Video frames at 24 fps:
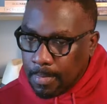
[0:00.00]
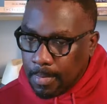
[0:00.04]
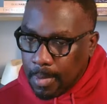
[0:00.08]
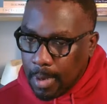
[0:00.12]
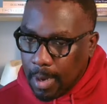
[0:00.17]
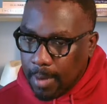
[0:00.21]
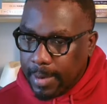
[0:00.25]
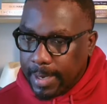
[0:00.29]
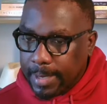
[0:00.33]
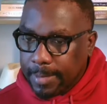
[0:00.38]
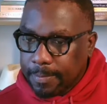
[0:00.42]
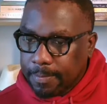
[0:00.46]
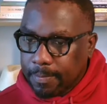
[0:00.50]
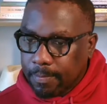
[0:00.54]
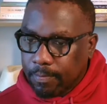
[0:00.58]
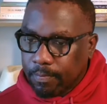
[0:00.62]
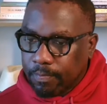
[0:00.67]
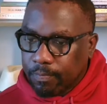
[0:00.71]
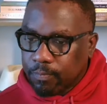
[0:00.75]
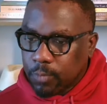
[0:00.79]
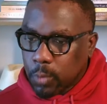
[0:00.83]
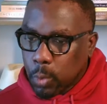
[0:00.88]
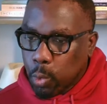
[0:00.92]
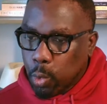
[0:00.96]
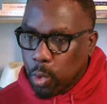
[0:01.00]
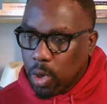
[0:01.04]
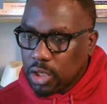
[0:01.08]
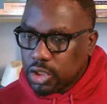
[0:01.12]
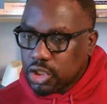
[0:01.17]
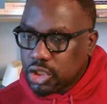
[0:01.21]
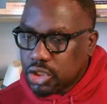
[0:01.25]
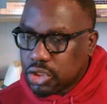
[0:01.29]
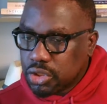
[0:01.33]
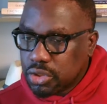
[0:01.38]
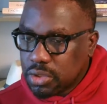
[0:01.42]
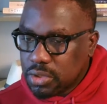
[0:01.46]
All right. What
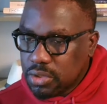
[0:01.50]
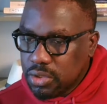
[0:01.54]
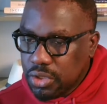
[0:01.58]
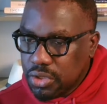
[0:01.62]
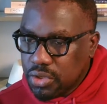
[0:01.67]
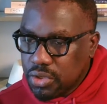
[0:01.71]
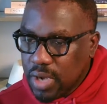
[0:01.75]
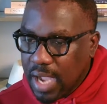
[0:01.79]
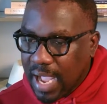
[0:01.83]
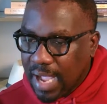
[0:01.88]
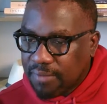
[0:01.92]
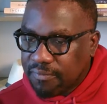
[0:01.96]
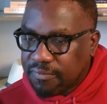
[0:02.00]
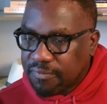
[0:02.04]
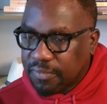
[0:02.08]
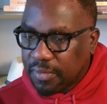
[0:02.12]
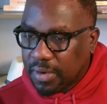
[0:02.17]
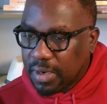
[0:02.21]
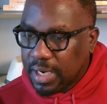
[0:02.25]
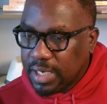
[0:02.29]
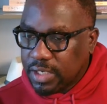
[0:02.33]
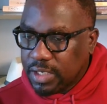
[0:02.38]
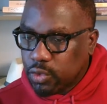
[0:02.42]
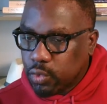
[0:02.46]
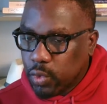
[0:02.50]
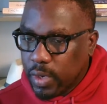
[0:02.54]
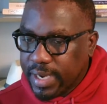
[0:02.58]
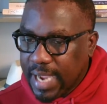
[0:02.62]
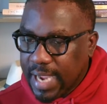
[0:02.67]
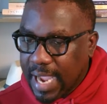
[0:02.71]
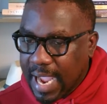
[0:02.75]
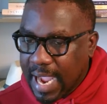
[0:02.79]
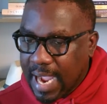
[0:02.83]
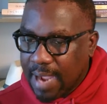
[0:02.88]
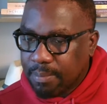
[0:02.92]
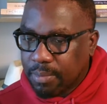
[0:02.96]
should you avoid with
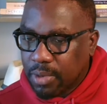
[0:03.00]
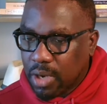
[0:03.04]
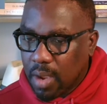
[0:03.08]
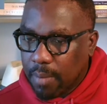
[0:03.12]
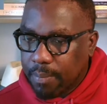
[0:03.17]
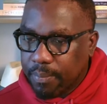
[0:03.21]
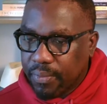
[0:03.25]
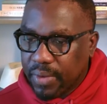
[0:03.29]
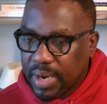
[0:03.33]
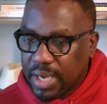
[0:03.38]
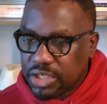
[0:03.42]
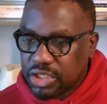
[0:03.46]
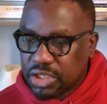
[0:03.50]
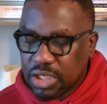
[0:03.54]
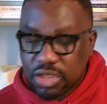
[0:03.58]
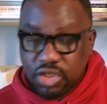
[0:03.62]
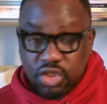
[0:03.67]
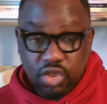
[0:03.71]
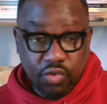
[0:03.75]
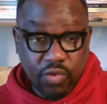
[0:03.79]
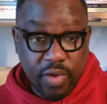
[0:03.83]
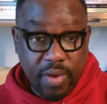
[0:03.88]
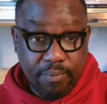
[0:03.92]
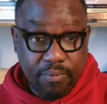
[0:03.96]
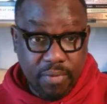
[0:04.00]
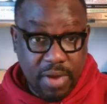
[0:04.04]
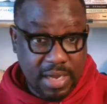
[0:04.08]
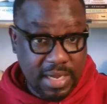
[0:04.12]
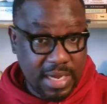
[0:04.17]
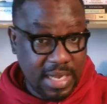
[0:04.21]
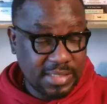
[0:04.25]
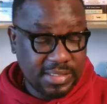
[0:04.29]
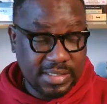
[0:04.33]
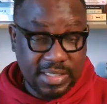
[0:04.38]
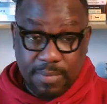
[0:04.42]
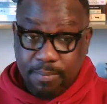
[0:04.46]
high blood pressure during
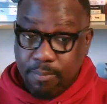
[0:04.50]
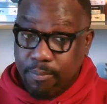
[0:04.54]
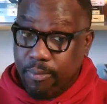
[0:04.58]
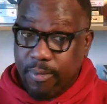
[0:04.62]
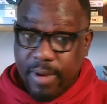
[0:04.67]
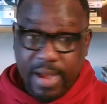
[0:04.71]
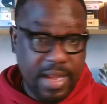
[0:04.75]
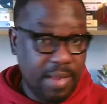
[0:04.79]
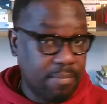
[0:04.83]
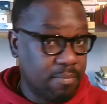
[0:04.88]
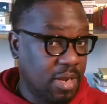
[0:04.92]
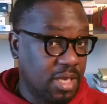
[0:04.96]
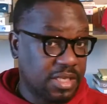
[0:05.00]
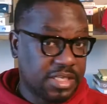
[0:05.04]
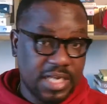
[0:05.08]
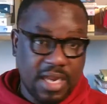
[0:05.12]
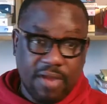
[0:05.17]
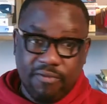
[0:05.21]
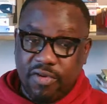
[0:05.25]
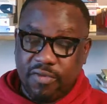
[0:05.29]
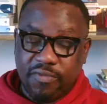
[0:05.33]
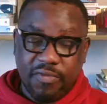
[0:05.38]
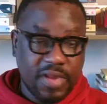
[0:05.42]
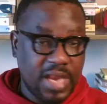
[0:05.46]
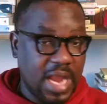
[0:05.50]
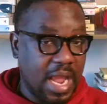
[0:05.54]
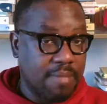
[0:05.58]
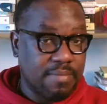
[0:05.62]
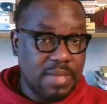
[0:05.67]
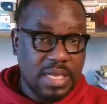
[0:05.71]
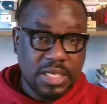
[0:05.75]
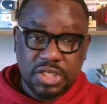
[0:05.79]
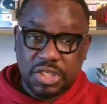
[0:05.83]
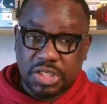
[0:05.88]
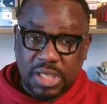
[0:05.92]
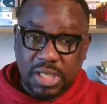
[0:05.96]
pregnancy? Pretty much everything I
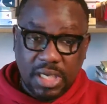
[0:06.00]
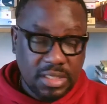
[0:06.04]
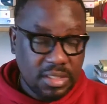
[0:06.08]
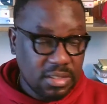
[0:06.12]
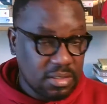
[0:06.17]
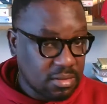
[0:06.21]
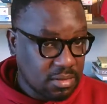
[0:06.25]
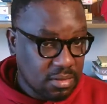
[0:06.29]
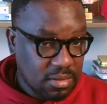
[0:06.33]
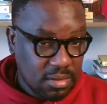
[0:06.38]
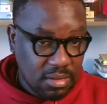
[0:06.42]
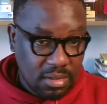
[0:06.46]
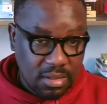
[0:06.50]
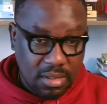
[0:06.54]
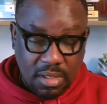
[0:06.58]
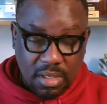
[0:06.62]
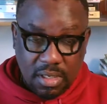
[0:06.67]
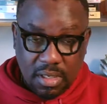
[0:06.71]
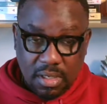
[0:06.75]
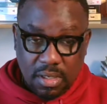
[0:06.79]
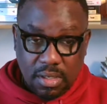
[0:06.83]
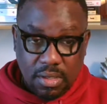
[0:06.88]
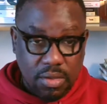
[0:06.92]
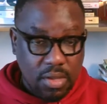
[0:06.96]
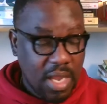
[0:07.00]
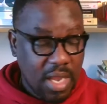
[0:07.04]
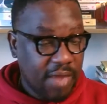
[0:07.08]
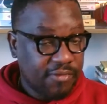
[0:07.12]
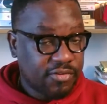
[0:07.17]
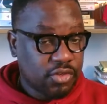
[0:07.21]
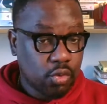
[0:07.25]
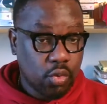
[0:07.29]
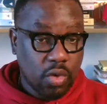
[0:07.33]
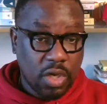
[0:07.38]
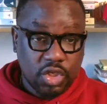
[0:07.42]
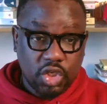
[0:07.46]
mentioned. You have
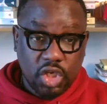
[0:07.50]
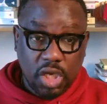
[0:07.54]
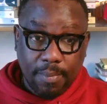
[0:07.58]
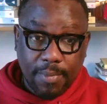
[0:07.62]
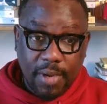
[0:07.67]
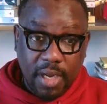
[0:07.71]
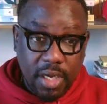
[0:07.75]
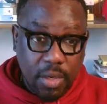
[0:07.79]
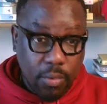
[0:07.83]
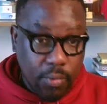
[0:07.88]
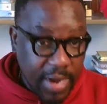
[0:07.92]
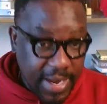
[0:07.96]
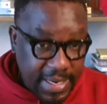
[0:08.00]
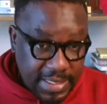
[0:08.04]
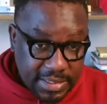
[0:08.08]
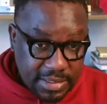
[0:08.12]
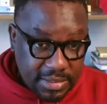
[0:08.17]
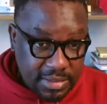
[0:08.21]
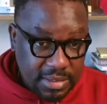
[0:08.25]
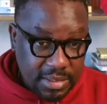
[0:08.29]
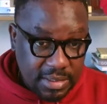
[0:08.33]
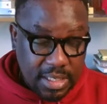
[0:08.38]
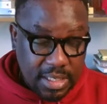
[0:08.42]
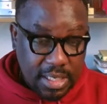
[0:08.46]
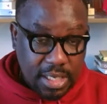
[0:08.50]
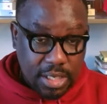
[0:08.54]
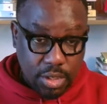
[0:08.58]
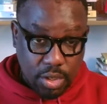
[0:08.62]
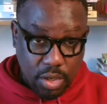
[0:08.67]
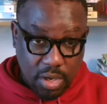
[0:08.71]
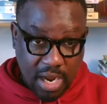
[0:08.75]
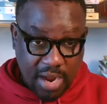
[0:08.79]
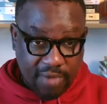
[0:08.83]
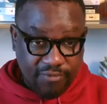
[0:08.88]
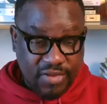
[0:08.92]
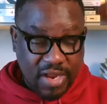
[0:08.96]
to watch your body weight.
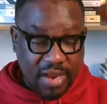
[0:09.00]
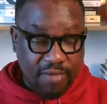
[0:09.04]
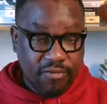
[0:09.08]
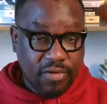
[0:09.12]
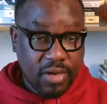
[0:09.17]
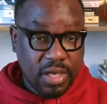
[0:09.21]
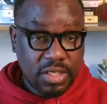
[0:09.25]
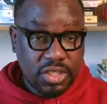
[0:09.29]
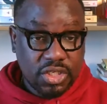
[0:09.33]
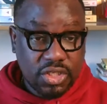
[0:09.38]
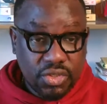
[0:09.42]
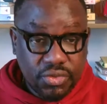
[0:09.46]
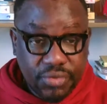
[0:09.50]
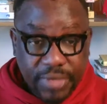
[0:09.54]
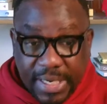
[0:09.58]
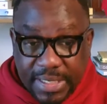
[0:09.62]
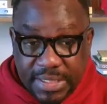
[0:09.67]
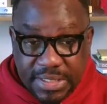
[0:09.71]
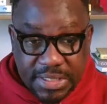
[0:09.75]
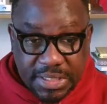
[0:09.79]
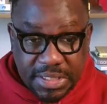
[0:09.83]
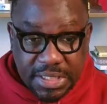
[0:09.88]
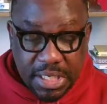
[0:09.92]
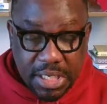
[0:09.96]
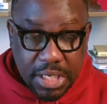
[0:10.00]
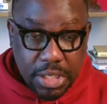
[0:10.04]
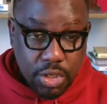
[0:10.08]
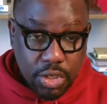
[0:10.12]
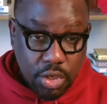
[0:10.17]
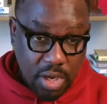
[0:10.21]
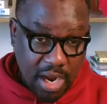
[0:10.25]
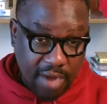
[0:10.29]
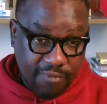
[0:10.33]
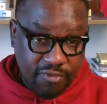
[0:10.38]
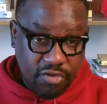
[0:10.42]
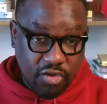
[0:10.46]
You have to avoid stress.
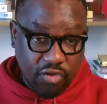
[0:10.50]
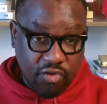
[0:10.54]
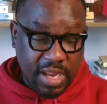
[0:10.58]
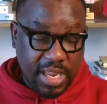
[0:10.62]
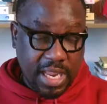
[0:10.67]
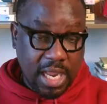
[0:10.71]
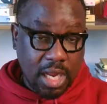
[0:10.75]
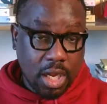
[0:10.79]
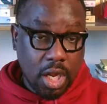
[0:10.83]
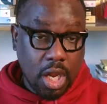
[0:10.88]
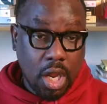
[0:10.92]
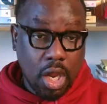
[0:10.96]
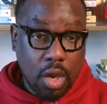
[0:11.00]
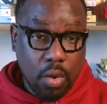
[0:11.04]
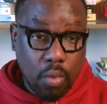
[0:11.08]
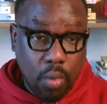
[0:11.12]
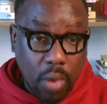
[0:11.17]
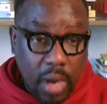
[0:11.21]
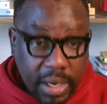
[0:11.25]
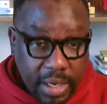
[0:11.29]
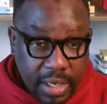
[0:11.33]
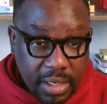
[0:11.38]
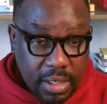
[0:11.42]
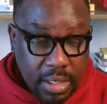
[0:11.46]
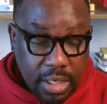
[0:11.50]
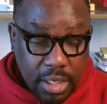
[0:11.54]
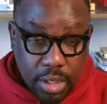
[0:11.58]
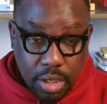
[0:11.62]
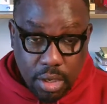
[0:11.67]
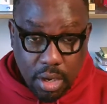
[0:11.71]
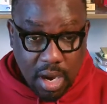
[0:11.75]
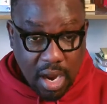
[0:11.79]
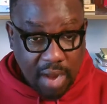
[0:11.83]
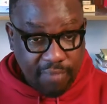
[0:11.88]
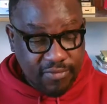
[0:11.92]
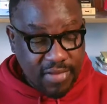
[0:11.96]
You have to drink a lot of water. You
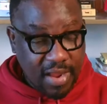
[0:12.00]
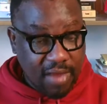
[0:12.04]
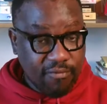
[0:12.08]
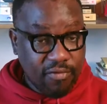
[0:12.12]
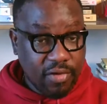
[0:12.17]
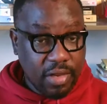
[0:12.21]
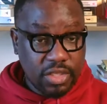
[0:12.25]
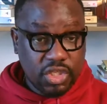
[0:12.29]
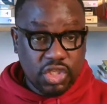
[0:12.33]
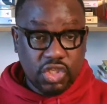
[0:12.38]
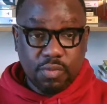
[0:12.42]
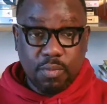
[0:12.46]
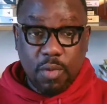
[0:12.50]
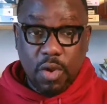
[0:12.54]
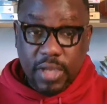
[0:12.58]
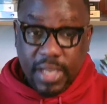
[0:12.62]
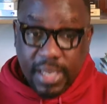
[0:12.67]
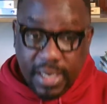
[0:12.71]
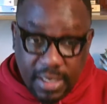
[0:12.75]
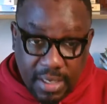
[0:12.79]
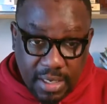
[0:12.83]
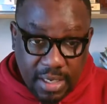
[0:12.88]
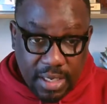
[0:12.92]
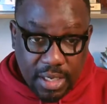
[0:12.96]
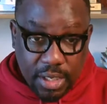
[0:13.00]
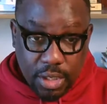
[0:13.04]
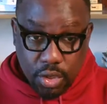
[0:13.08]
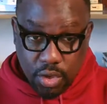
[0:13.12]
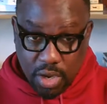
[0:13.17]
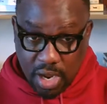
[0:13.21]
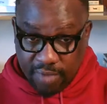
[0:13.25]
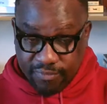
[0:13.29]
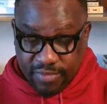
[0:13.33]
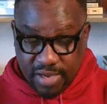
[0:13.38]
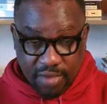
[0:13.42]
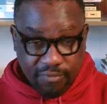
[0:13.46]
have to avoid smoking. You
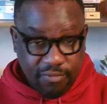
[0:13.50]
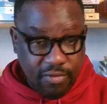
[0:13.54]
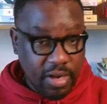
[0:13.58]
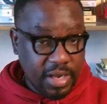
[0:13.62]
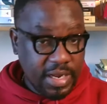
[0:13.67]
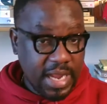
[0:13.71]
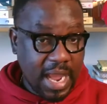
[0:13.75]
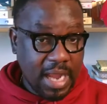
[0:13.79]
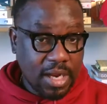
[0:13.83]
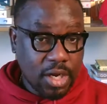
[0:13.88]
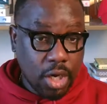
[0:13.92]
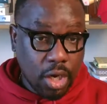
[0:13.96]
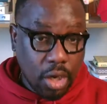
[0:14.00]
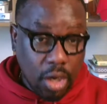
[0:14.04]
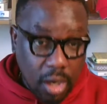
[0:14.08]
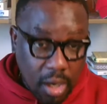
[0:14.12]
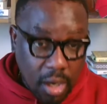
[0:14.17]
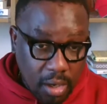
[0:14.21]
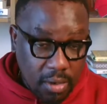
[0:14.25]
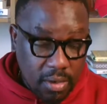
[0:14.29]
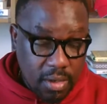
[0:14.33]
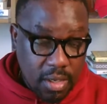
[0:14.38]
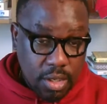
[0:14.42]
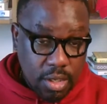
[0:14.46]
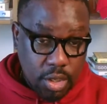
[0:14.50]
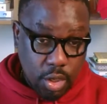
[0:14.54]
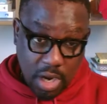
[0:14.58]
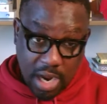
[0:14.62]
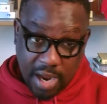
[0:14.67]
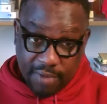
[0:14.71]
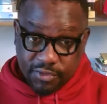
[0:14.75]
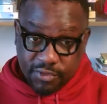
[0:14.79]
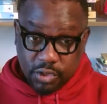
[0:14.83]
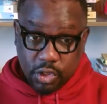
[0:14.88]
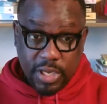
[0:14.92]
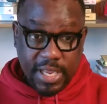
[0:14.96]
have to avoid alcohol. You
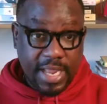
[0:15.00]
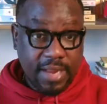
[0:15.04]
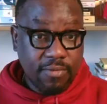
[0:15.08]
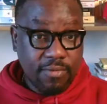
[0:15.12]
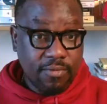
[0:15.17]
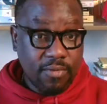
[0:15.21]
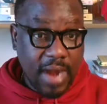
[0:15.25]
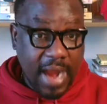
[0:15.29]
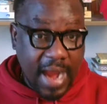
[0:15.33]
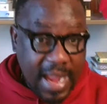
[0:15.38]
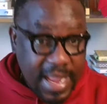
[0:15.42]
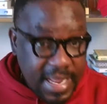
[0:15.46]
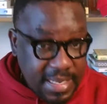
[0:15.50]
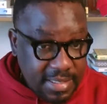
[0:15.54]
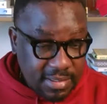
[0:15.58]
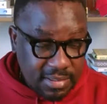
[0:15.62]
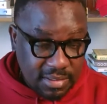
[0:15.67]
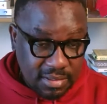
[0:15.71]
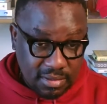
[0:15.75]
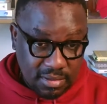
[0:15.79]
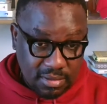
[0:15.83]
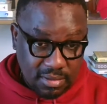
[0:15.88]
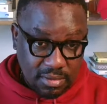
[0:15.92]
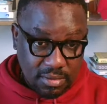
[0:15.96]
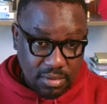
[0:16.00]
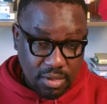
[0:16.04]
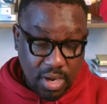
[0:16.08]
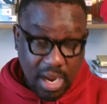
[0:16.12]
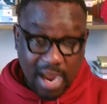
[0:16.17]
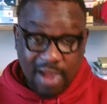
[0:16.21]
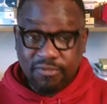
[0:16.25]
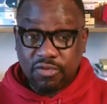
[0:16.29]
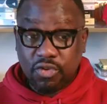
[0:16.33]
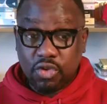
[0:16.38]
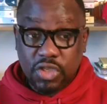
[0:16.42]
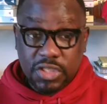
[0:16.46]
have to eat right. You
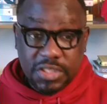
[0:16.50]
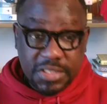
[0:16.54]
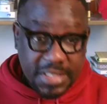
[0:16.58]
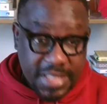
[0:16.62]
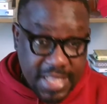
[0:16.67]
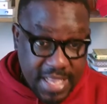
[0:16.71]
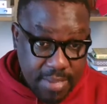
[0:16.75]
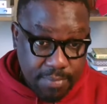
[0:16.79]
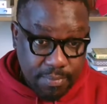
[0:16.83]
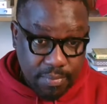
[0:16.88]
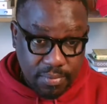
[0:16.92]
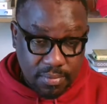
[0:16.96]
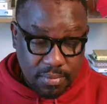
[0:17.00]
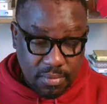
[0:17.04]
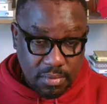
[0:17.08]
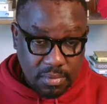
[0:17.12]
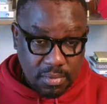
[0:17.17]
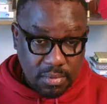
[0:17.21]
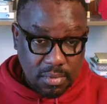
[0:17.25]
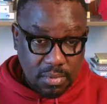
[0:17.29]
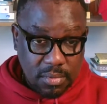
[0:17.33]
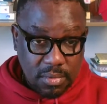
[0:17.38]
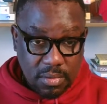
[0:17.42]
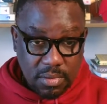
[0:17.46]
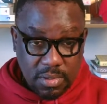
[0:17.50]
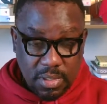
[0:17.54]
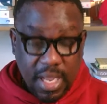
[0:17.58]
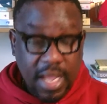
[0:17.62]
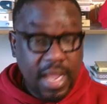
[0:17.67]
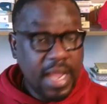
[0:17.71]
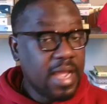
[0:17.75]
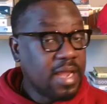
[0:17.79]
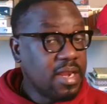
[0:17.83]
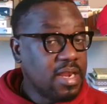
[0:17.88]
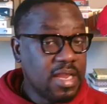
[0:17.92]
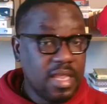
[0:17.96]
have to sleep.
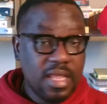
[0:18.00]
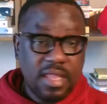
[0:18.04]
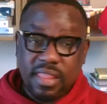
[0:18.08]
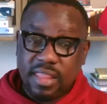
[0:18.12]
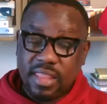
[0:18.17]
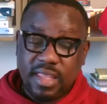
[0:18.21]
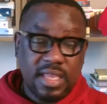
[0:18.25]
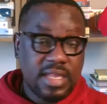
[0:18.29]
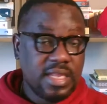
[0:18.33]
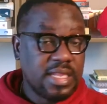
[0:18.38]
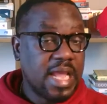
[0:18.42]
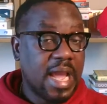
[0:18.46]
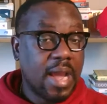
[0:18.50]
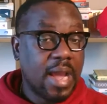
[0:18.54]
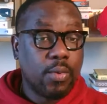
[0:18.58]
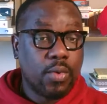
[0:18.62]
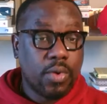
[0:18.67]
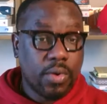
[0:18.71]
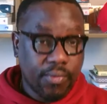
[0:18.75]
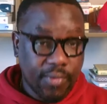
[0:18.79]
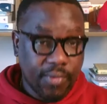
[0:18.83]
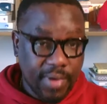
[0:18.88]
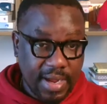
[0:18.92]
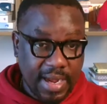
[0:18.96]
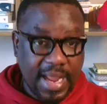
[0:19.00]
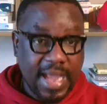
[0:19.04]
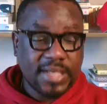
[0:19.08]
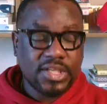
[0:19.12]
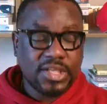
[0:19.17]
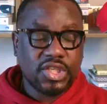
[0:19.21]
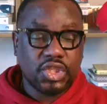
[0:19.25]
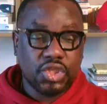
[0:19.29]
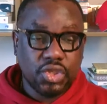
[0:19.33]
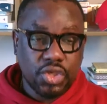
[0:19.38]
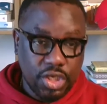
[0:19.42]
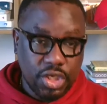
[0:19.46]
Anything that will
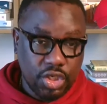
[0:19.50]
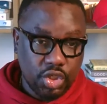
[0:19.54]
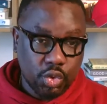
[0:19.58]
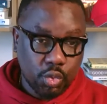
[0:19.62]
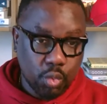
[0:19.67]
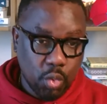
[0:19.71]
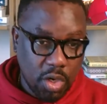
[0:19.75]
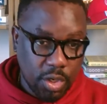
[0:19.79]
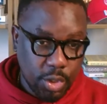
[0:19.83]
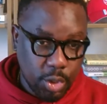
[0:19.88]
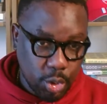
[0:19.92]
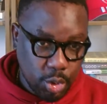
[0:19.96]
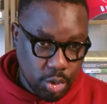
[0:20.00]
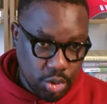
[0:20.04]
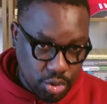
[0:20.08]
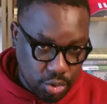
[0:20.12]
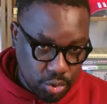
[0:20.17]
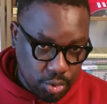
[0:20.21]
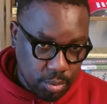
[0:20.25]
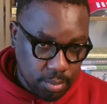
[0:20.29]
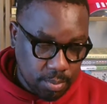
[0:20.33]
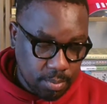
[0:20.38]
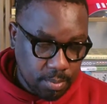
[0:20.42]
relax you is what you do.